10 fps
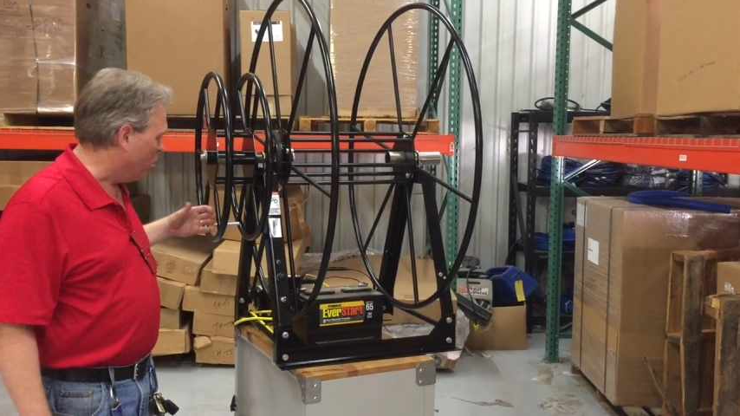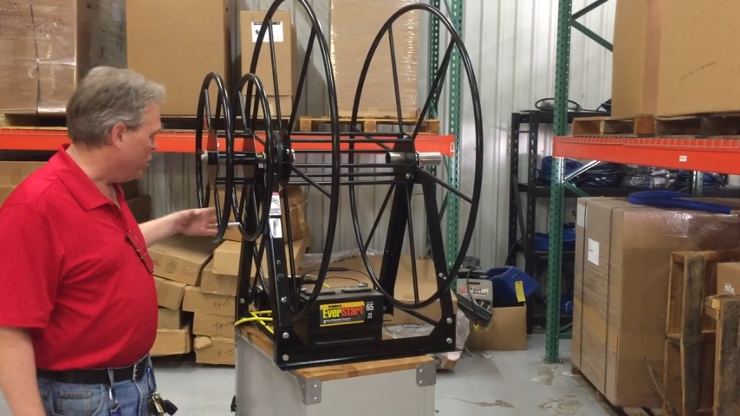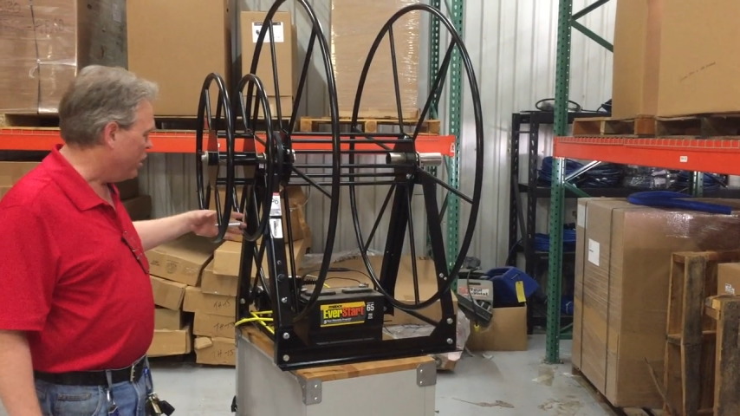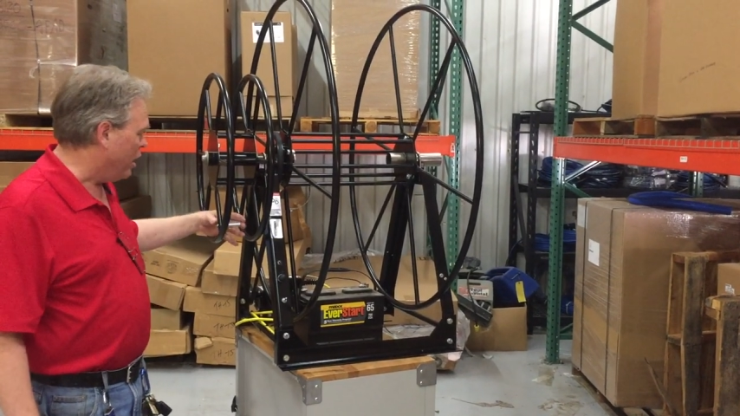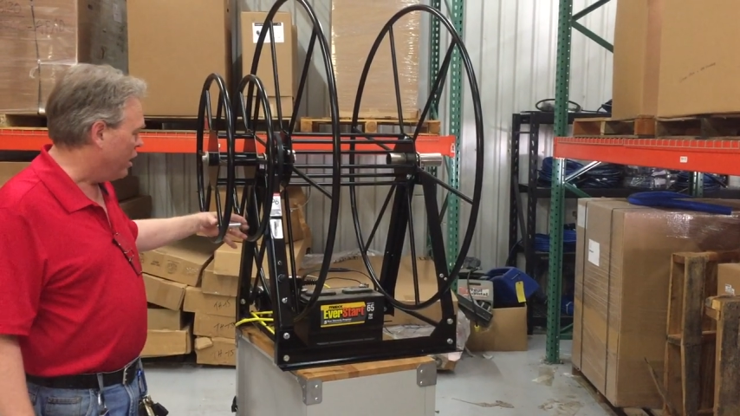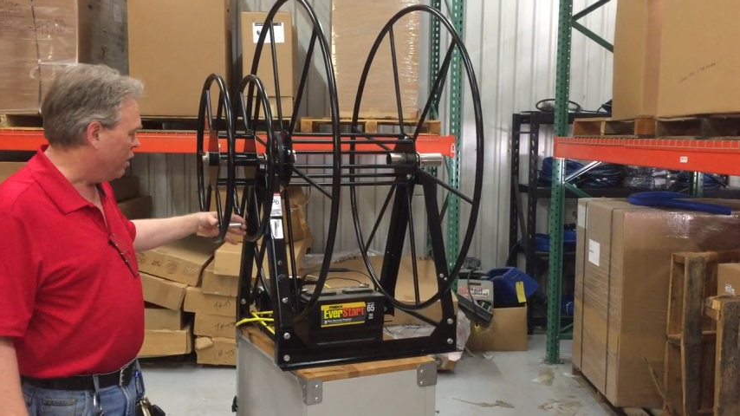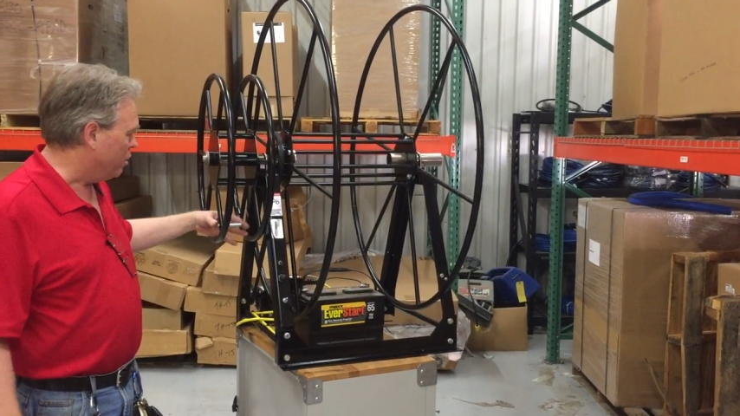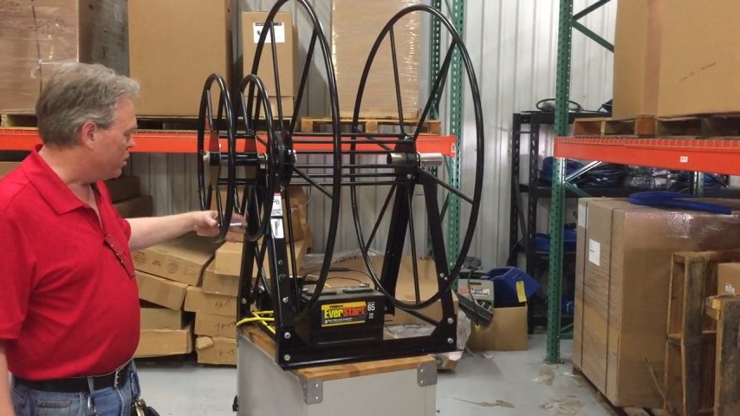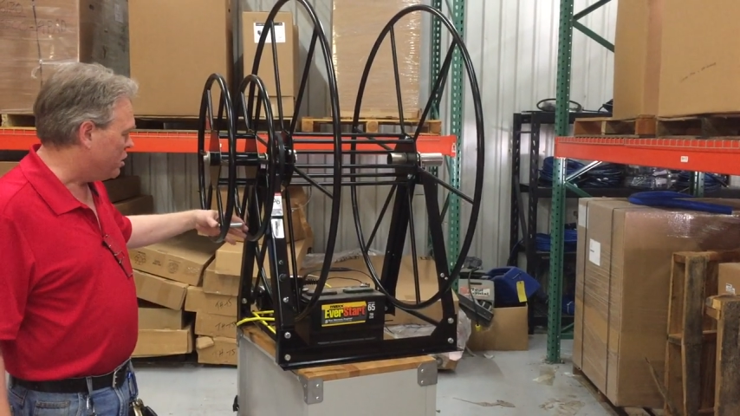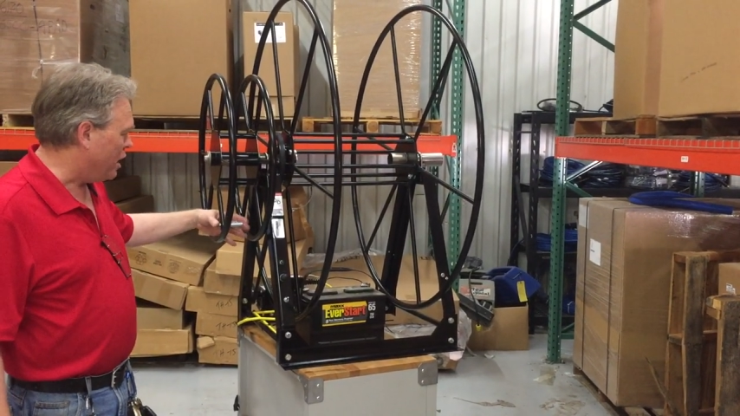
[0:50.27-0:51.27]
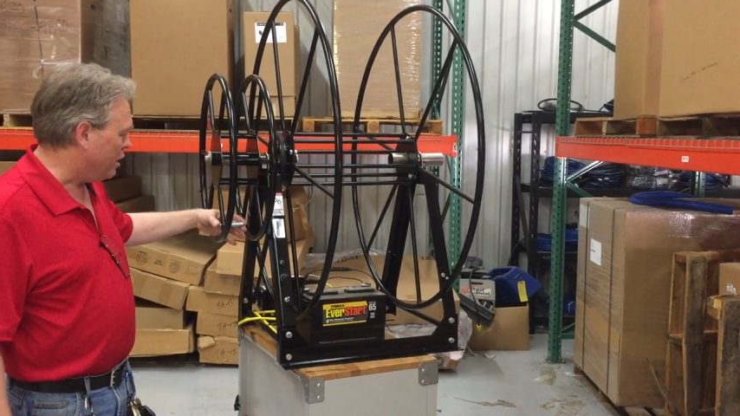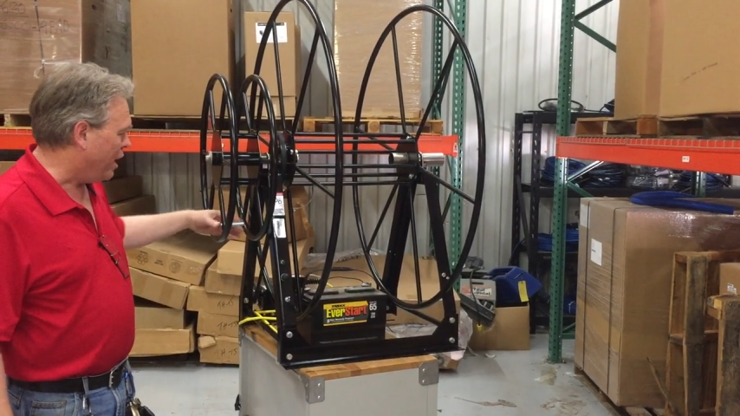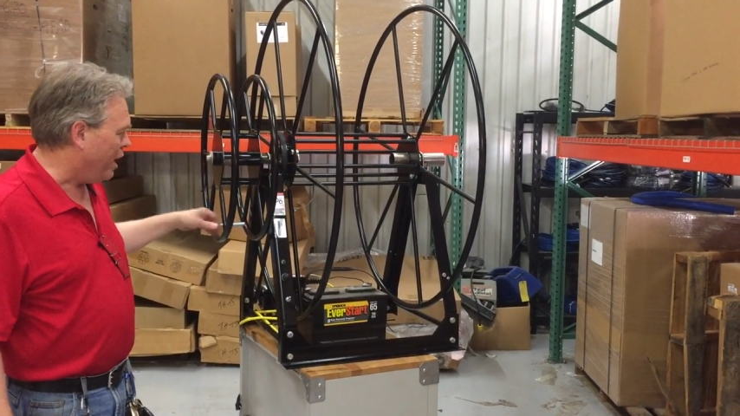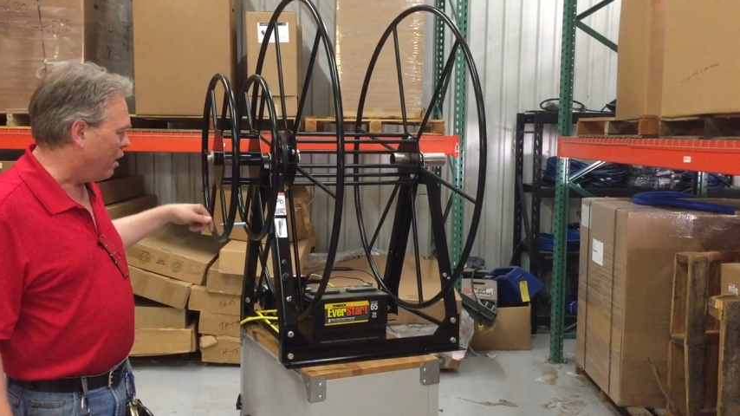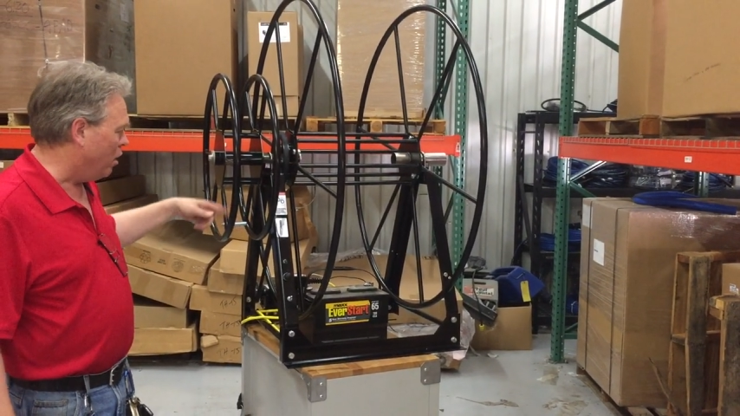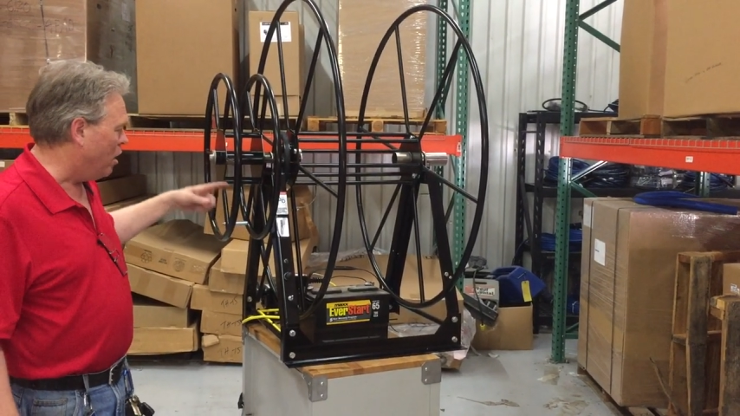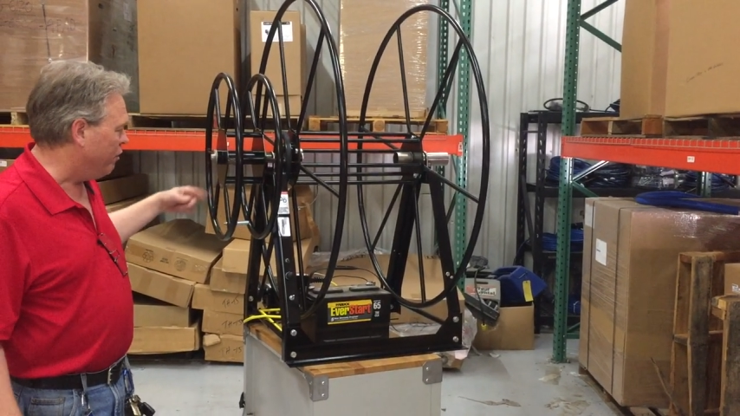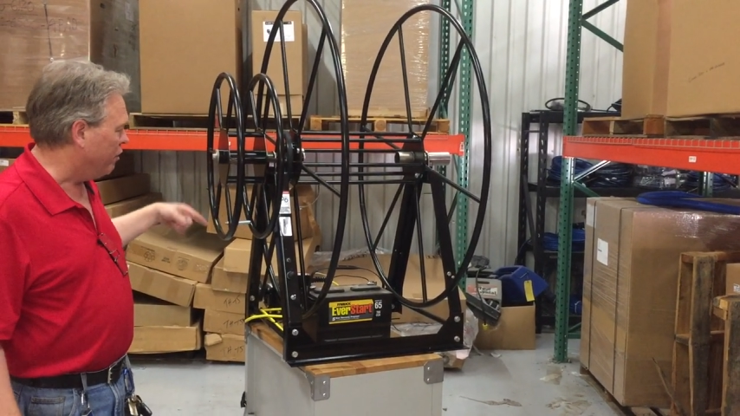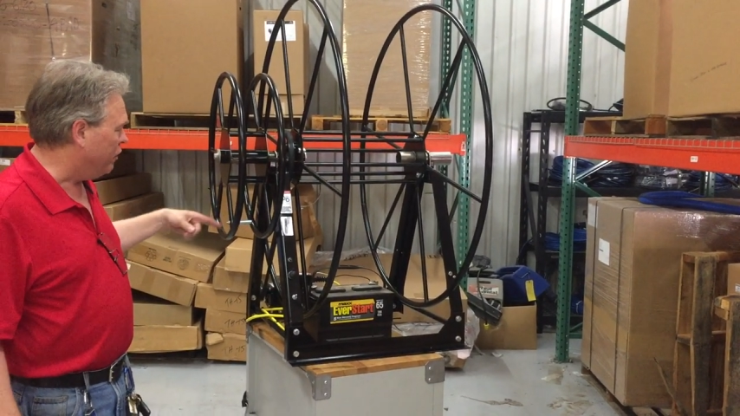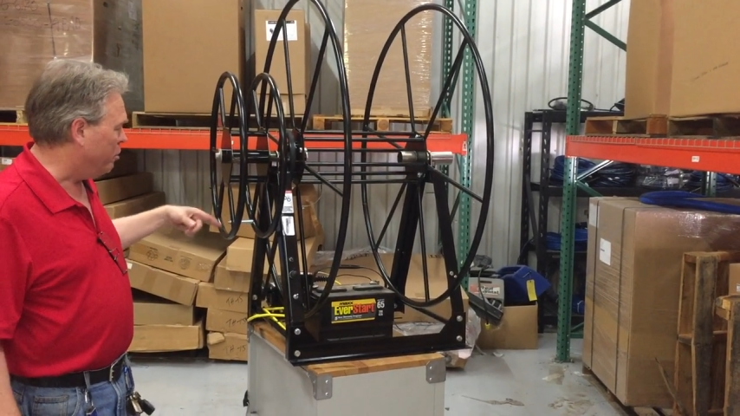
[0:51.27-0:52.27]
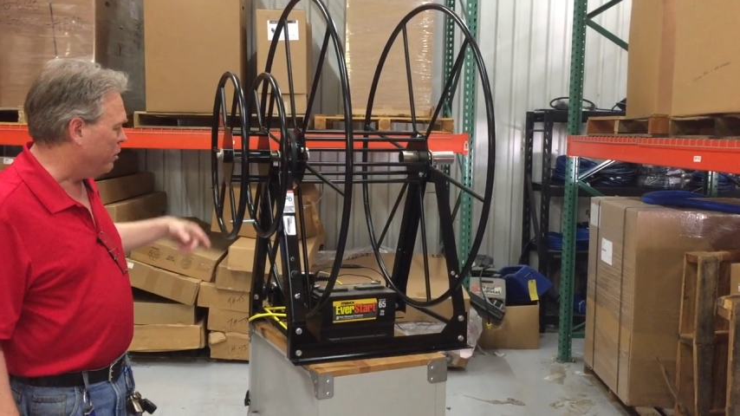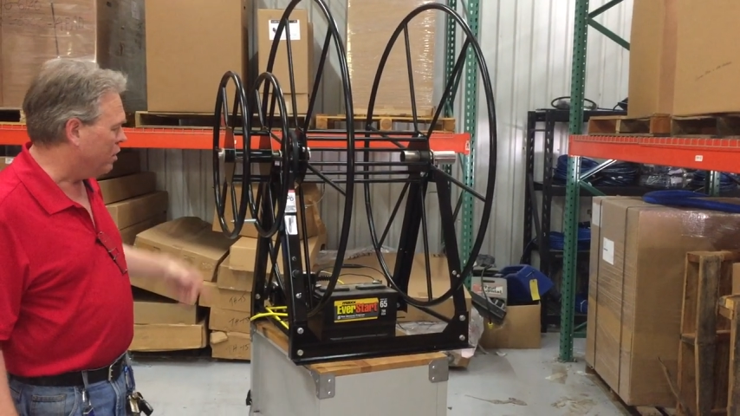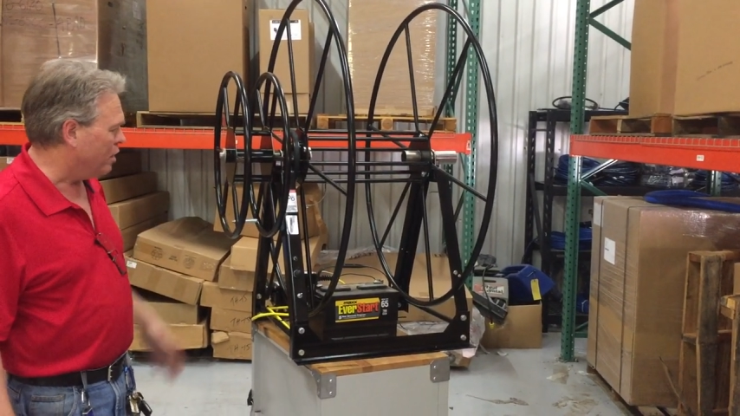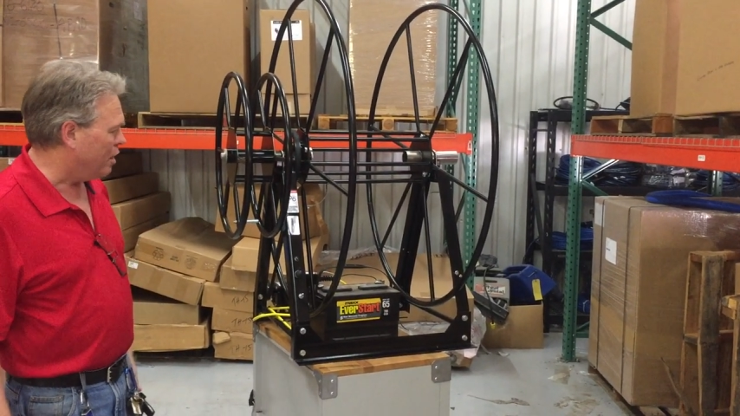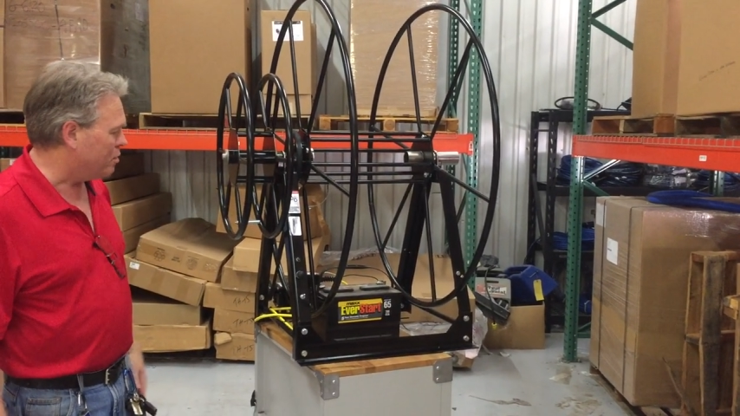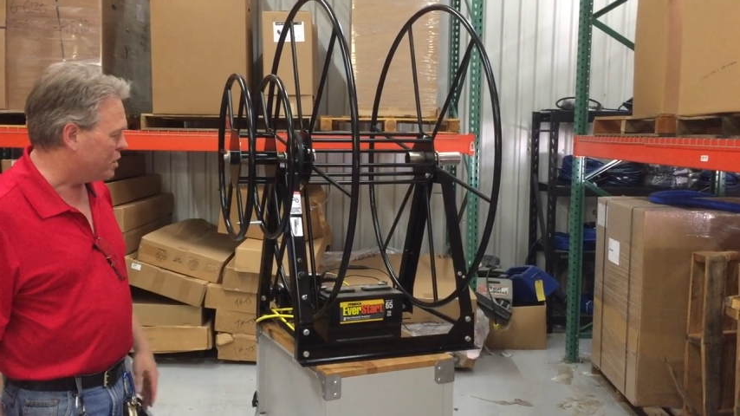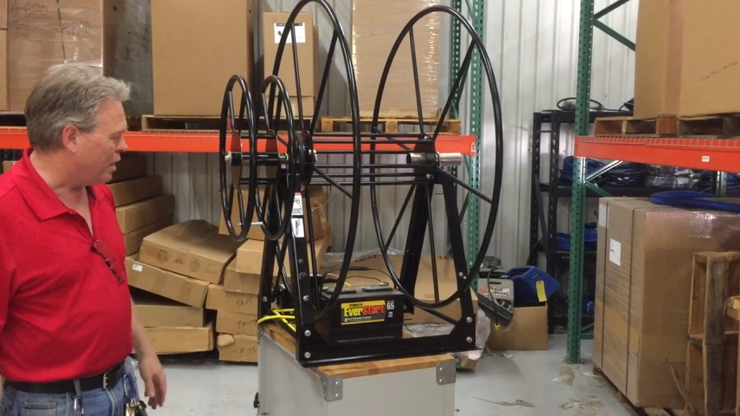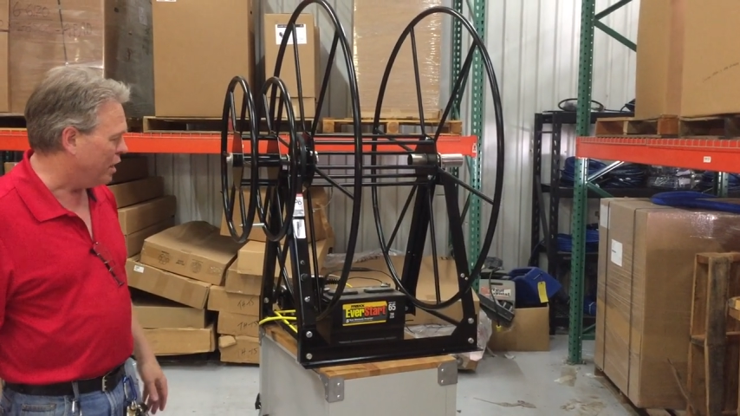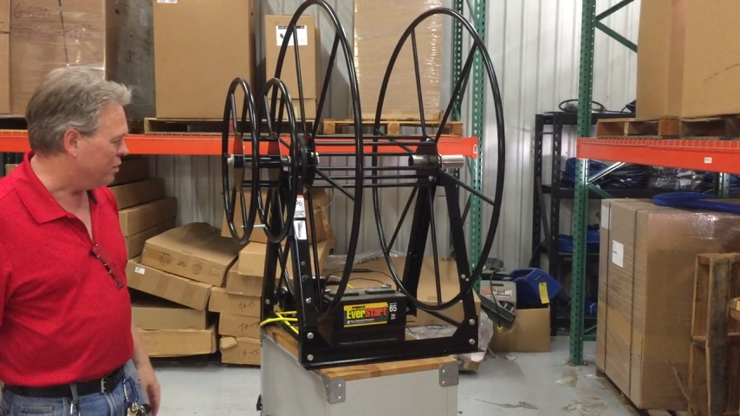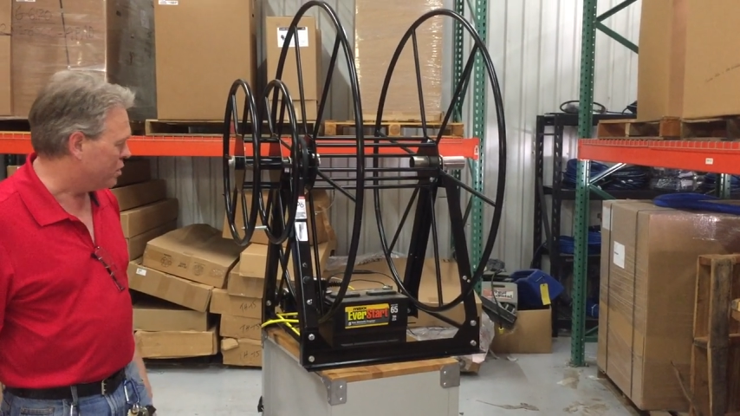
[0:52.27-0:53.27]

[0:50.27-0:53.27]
When you get it, you'll just take the handle off and flip it to the other side.